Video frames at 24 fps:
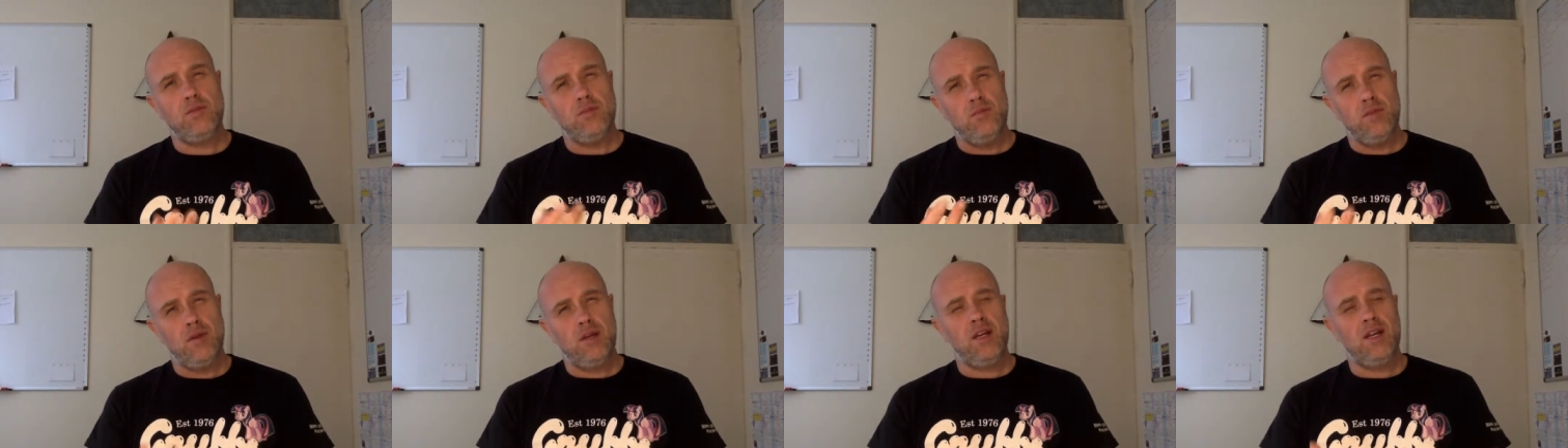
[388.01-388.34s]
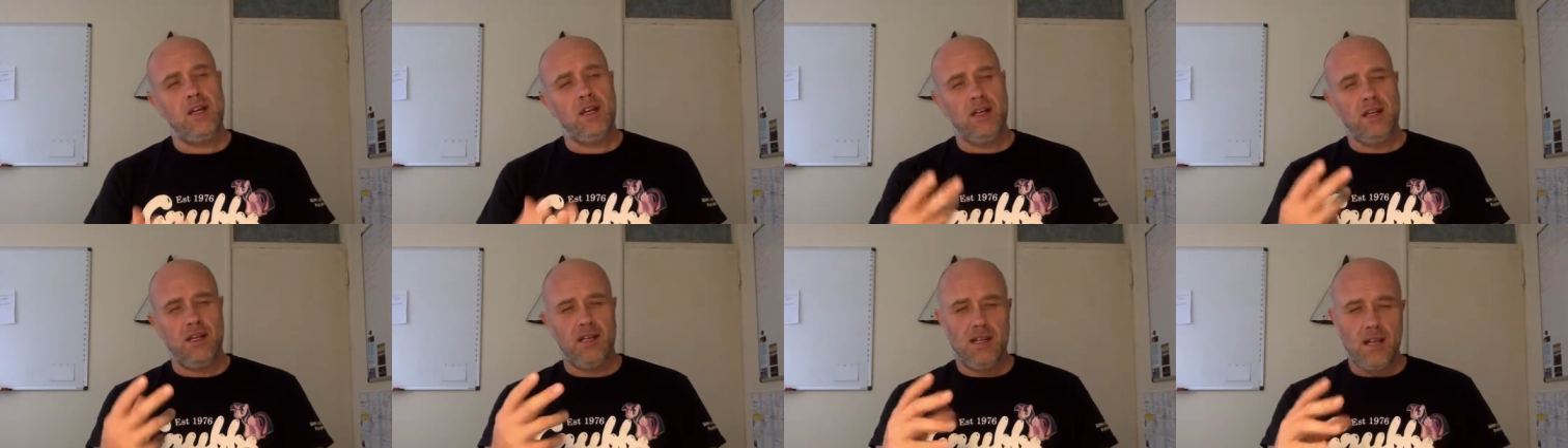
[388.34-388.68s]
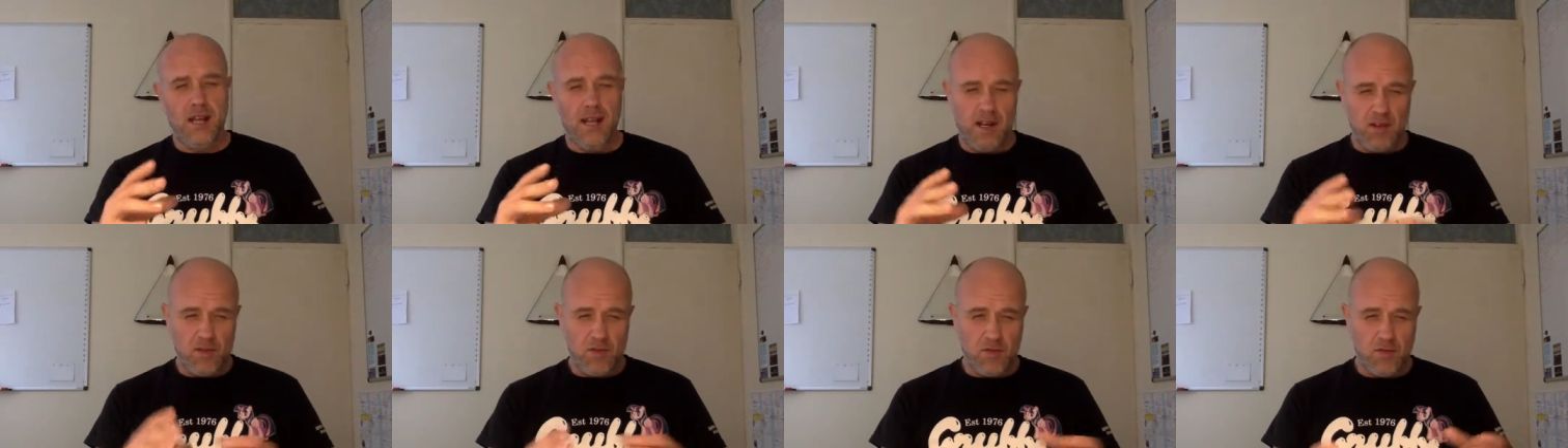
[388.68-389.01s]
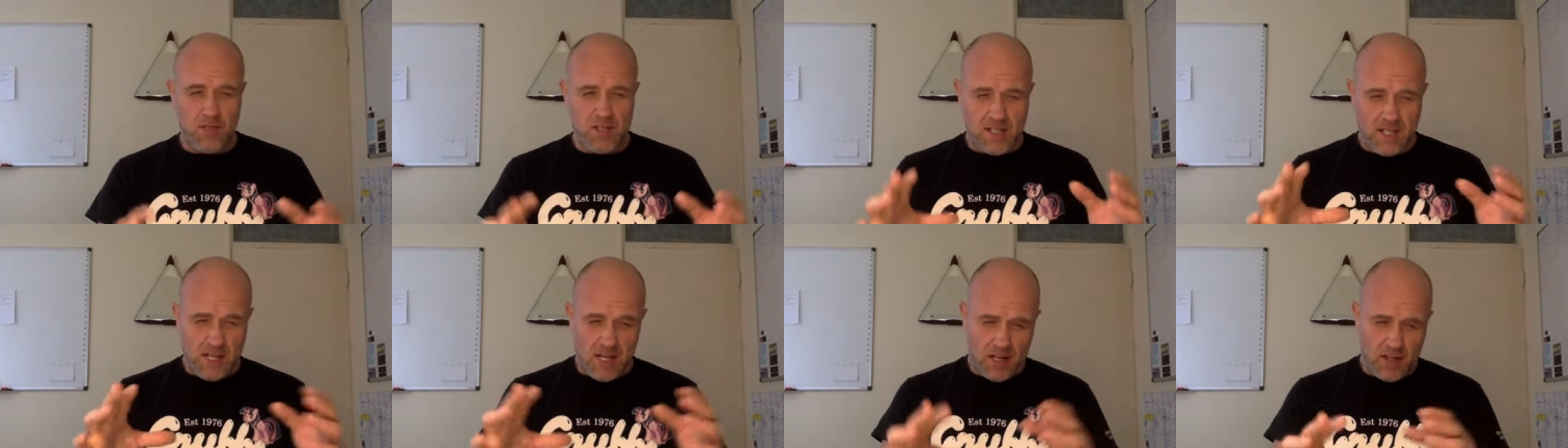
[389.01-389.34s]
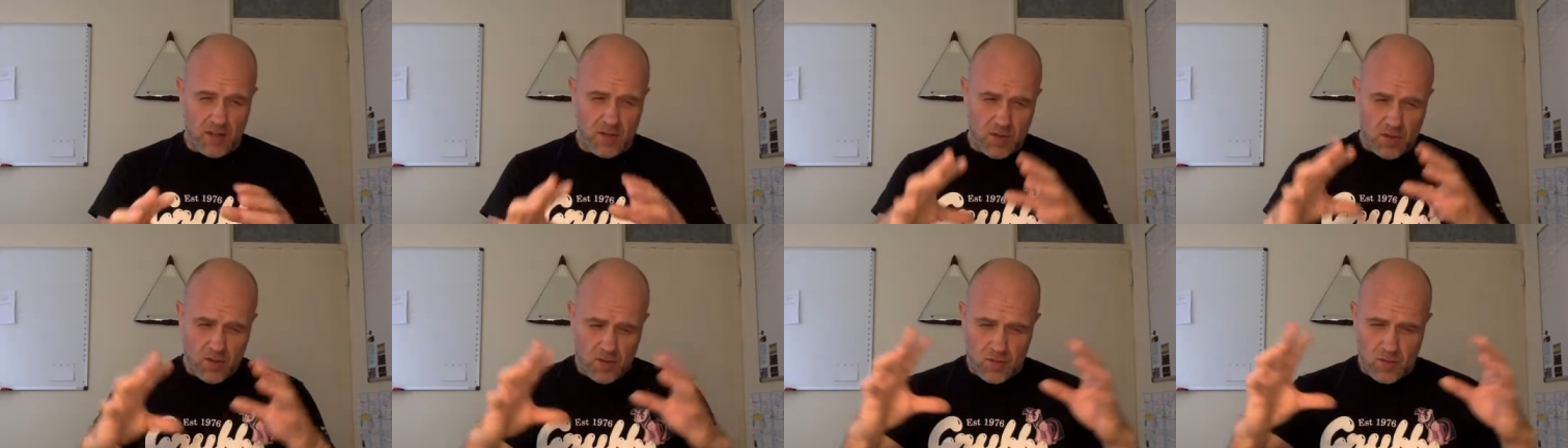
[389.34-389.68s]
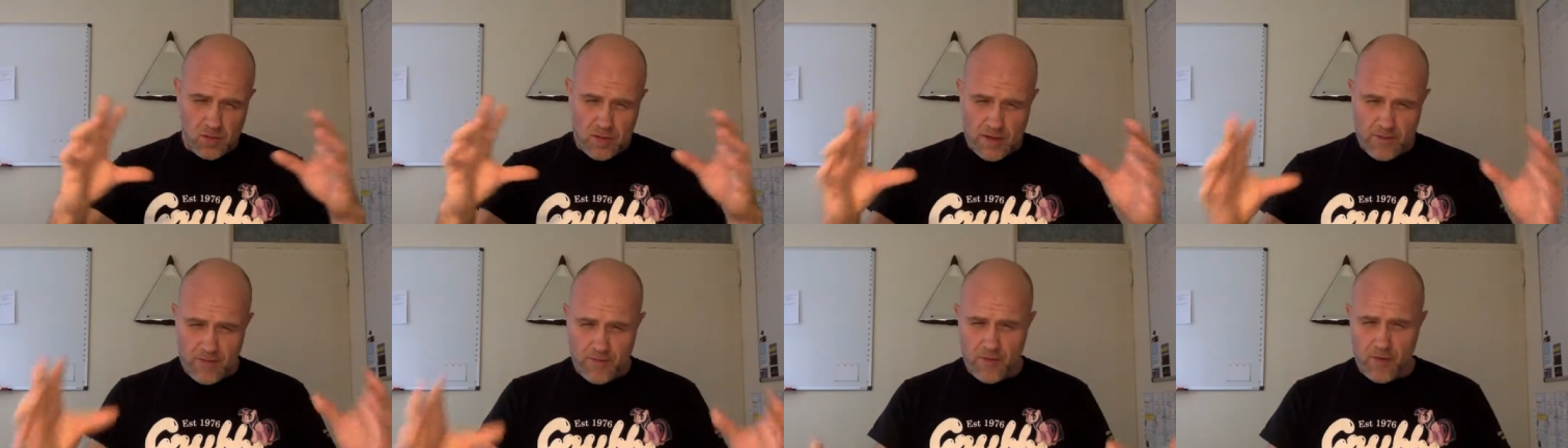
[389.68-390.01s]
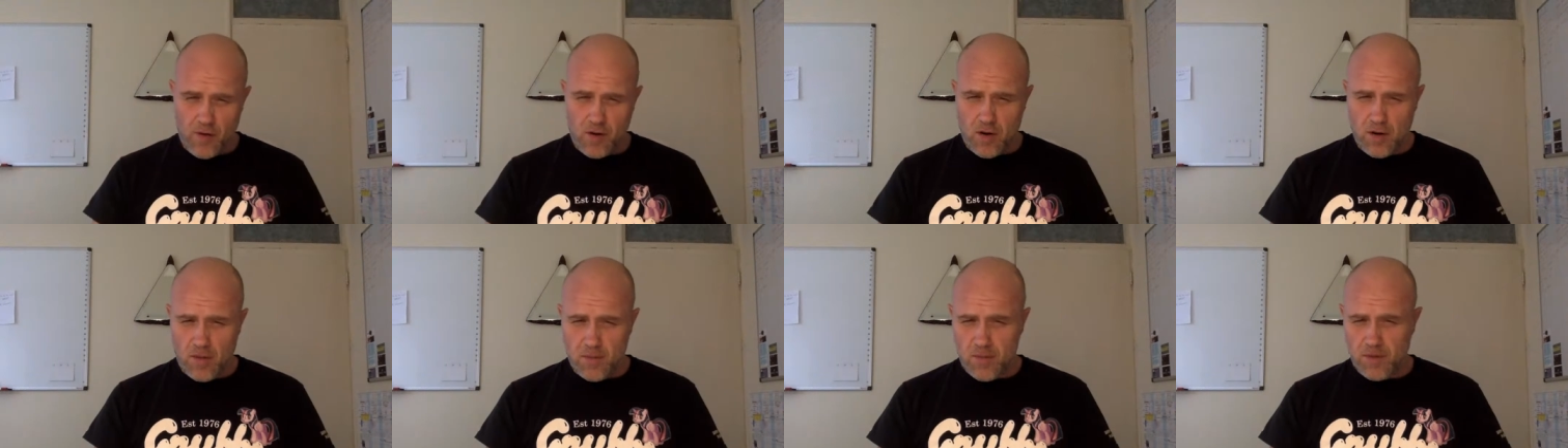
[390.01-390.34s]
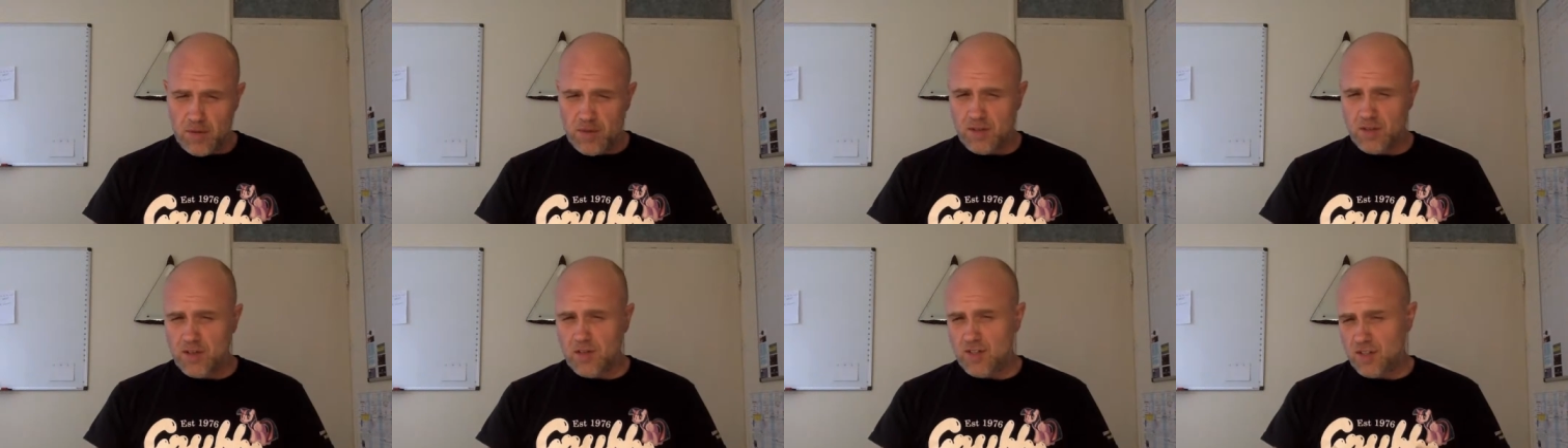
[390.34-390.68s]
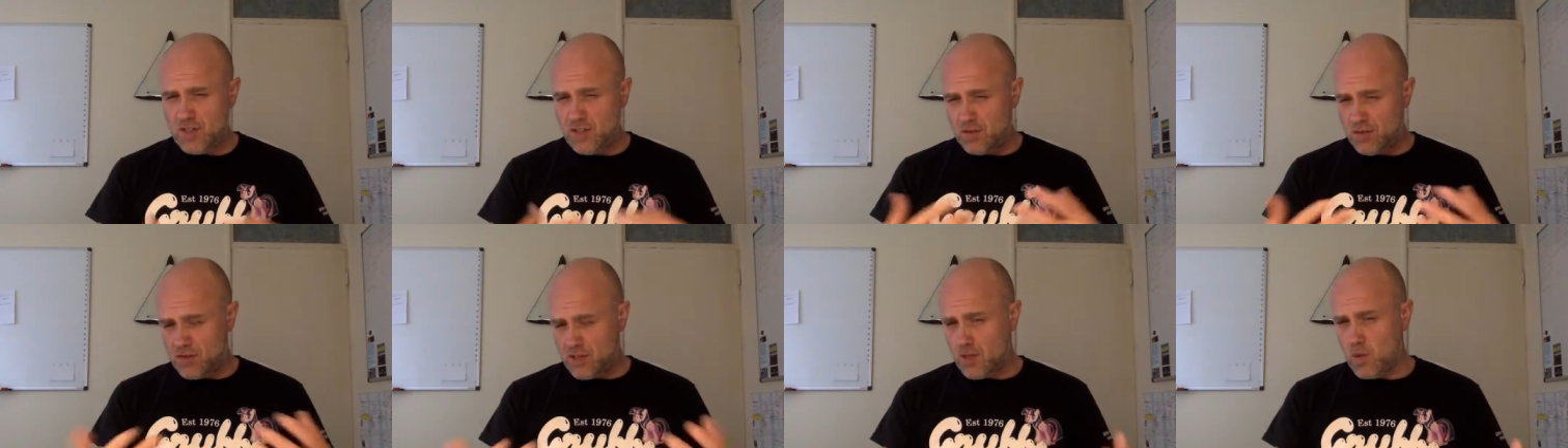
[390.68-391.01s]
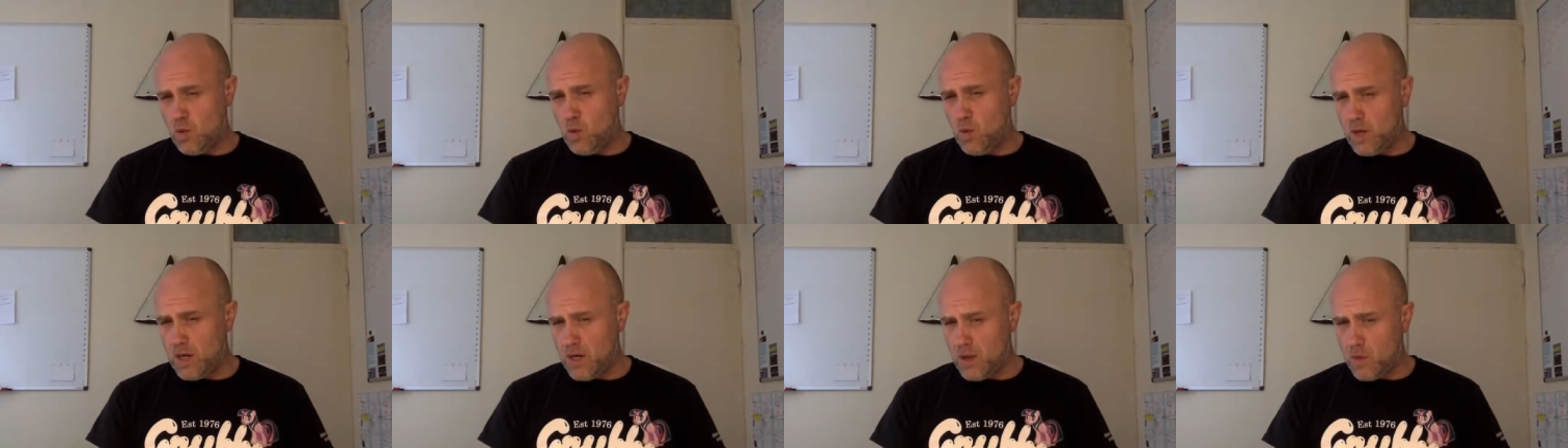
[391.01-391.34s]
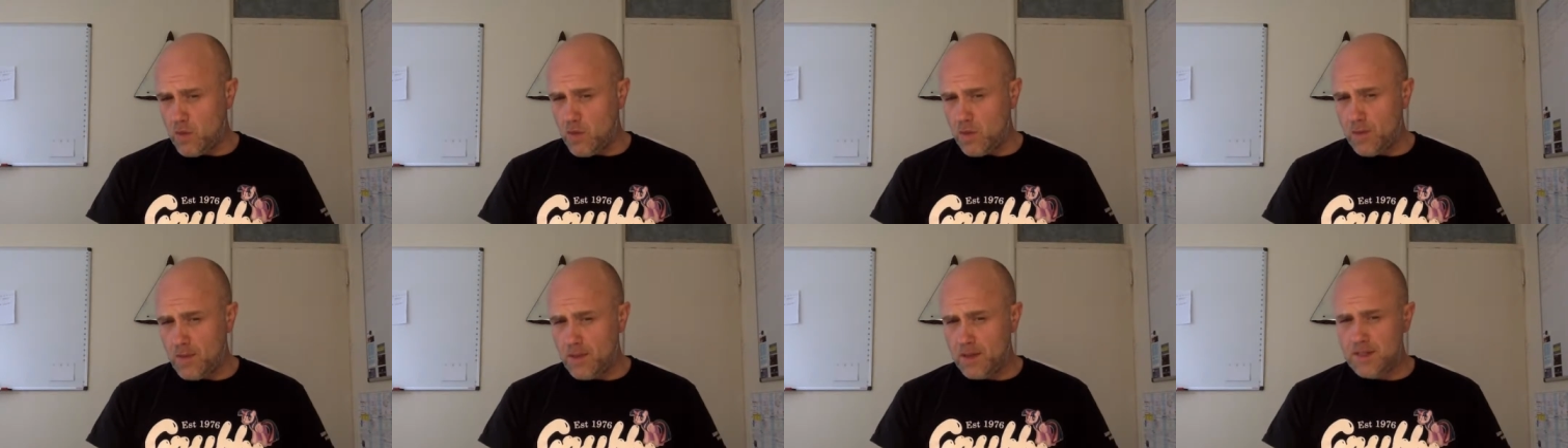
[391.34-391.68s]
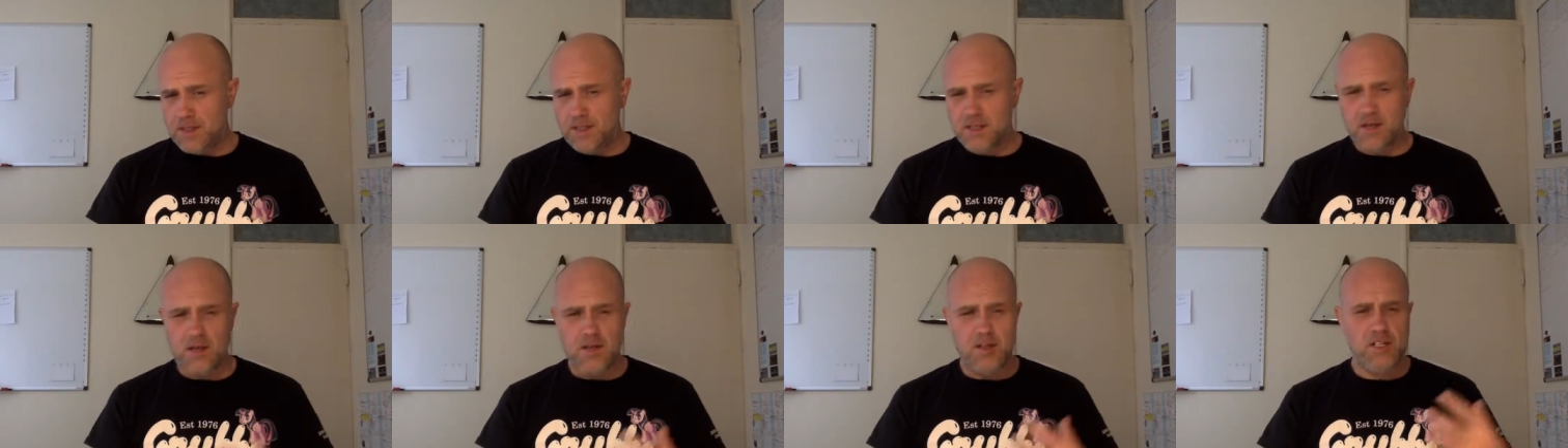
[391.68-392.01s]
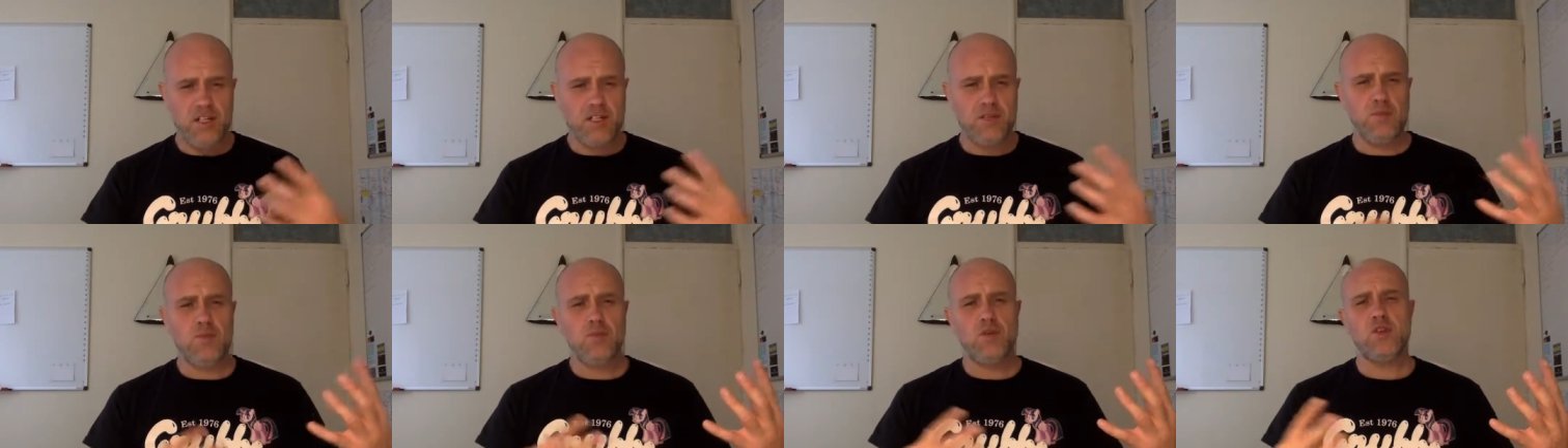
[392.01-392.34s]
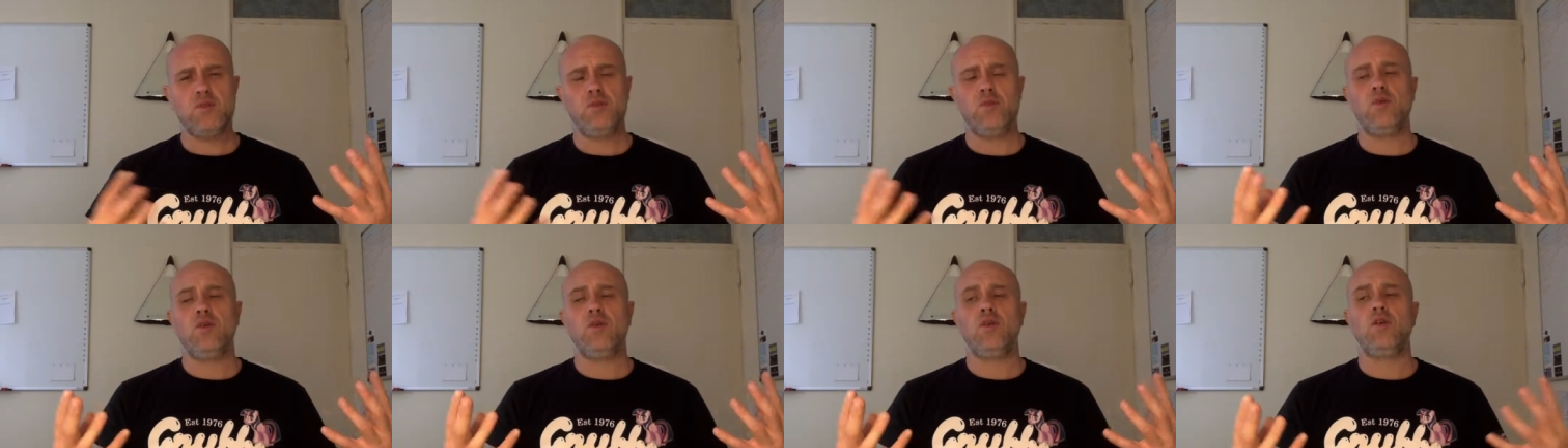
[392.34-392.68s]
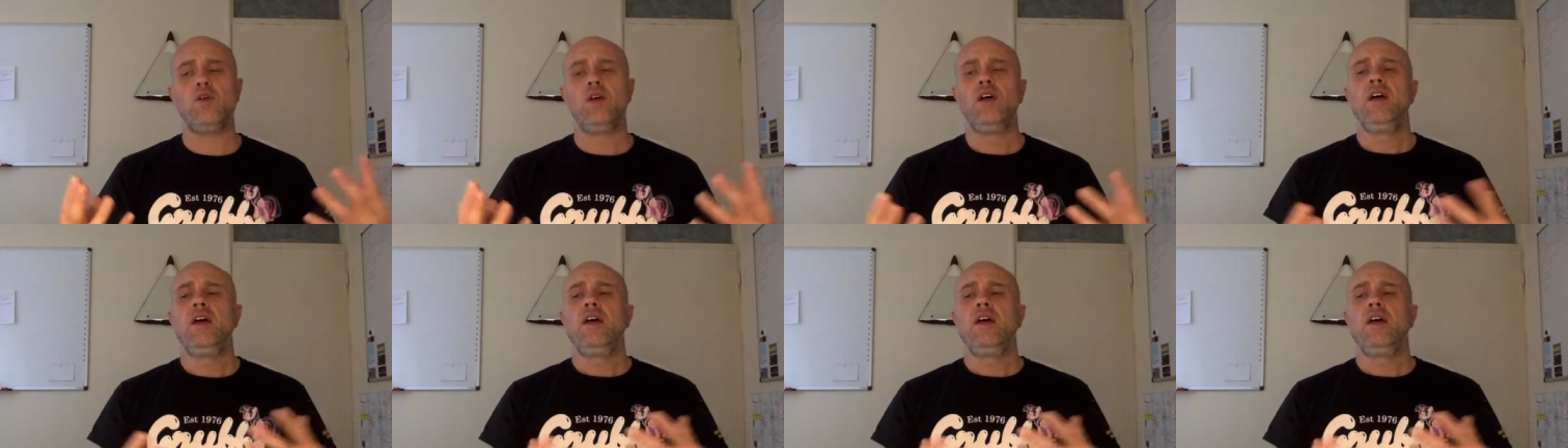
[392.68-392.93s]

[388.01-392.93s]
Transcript: being in a heterosexual environment because she was a queer woman, so she's much more